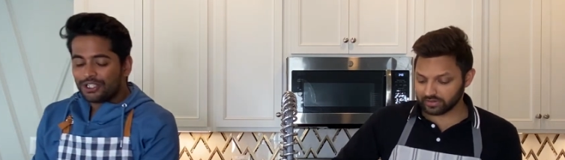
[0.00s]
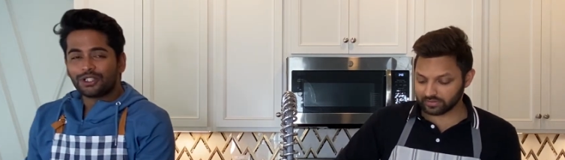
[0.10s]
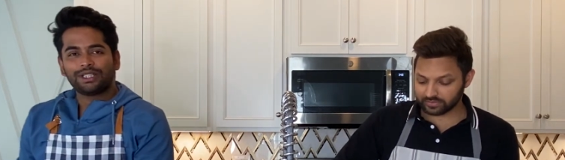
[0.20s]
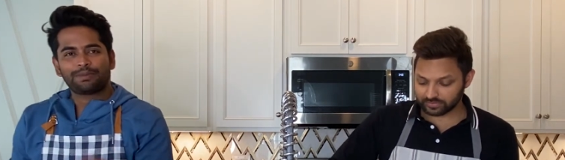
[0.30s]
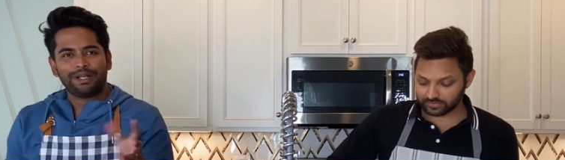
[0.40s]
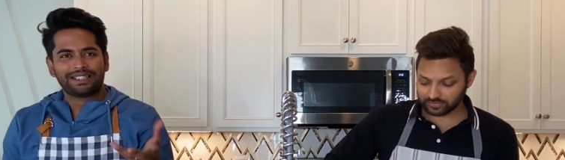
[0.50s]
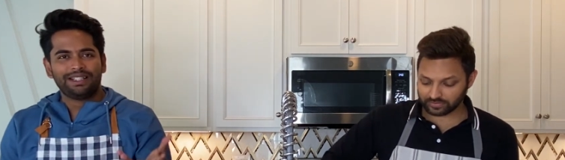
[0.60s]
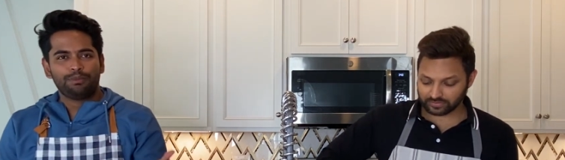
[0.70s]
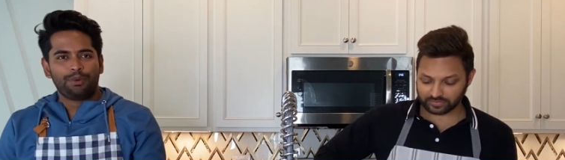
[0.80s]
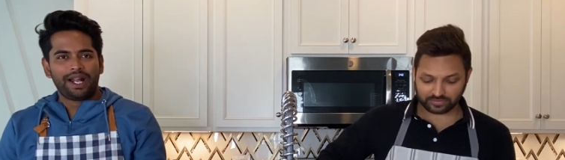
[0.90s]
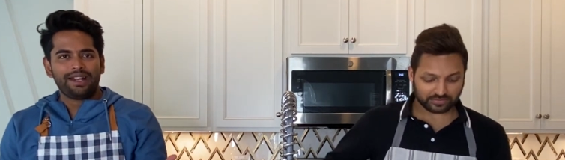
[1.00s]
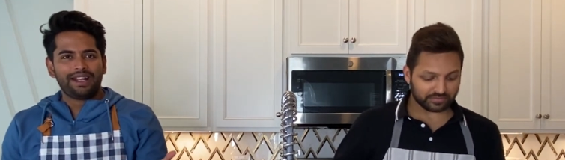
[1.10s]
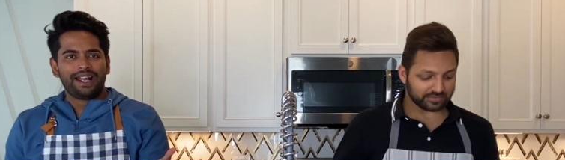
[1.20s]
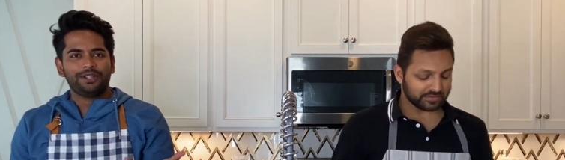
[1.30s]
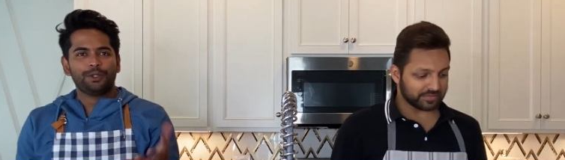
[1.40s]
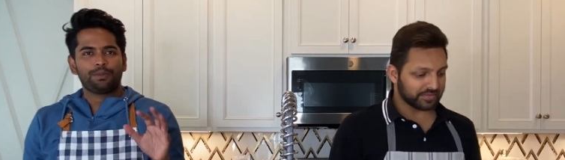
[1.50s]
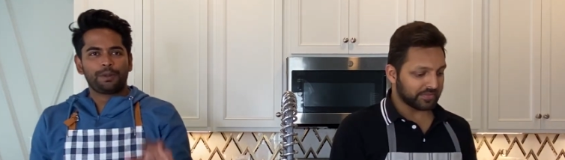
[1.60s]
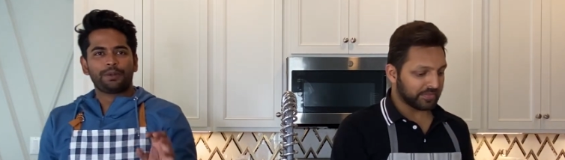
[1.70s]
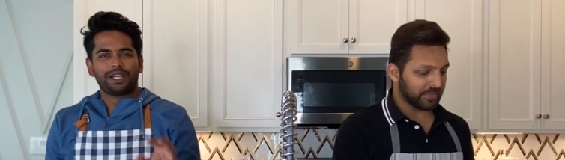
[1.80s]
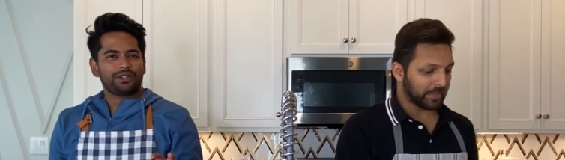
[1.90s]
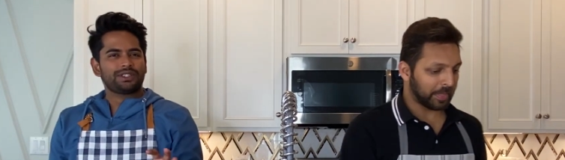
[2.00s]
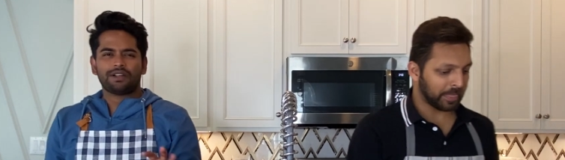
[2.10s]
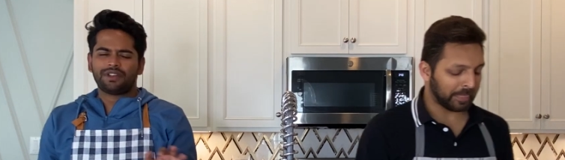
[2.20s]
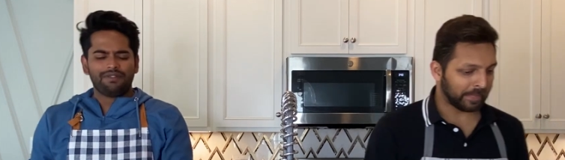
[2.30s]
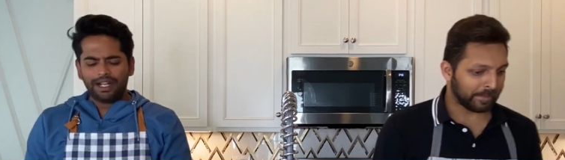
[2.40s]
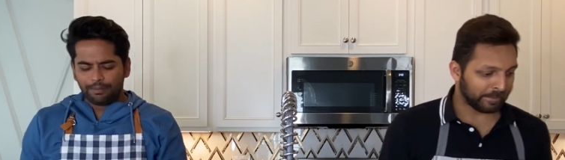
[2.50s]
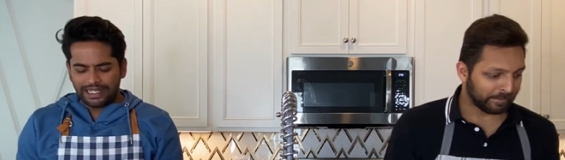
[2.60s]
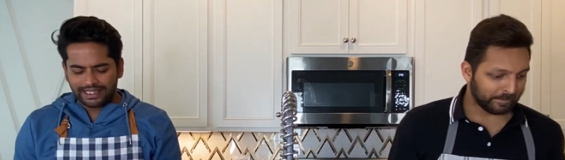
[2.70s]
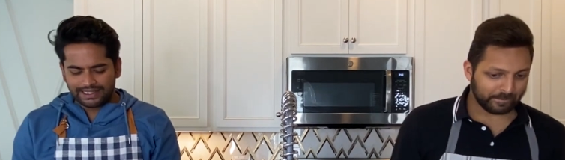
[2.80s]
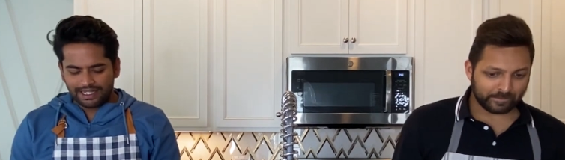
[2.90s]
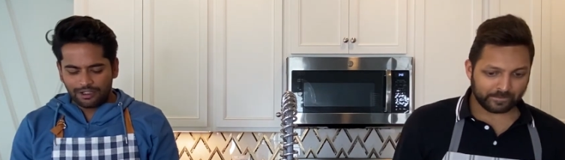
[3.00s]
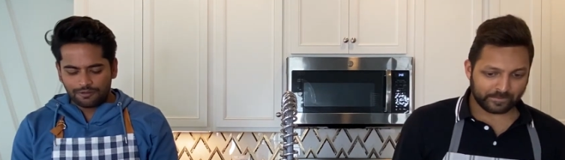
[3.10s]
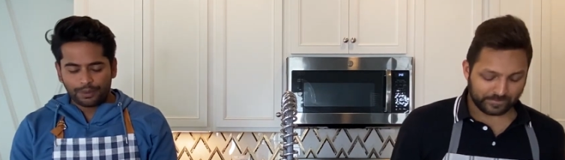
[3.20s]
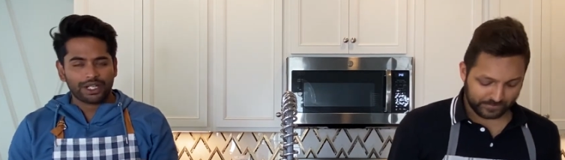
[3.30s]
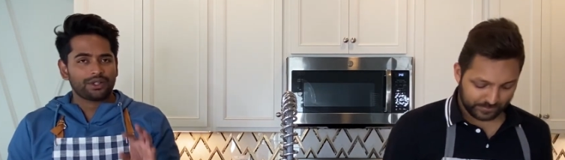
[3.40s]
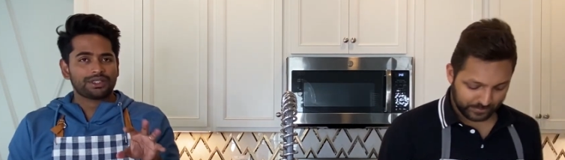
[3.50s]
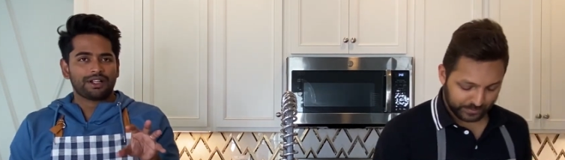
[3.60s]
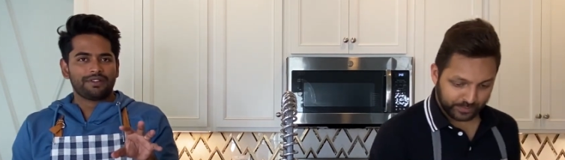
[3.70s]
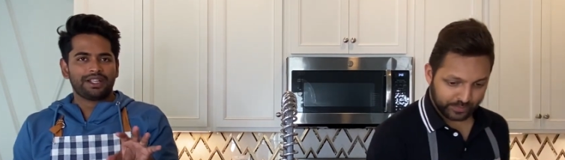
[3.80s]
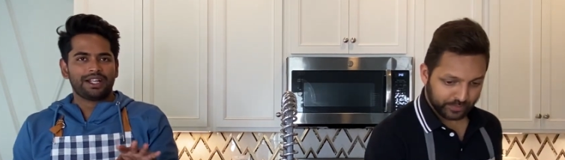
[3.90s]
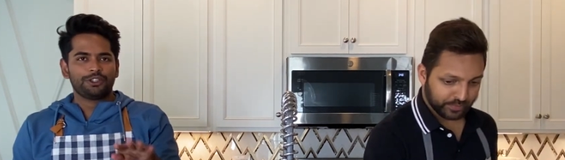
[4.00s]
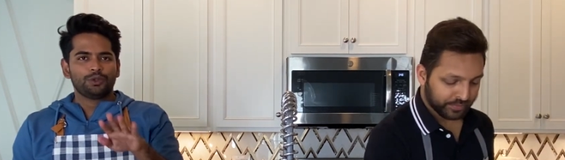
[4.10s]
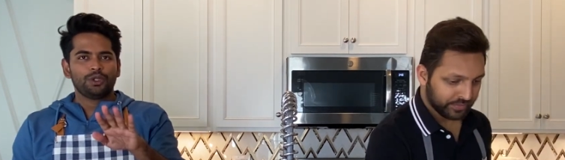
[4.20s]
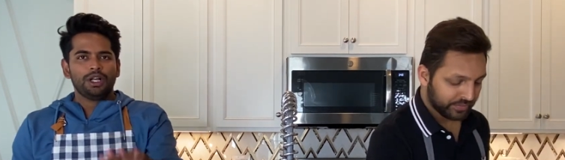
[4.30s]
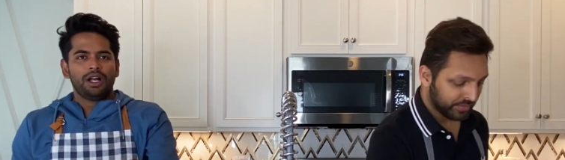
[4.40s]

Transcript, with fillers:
Speaker 1: So it's basically bread and you put potato stuffing, very basic stuff, potato stuffing, and you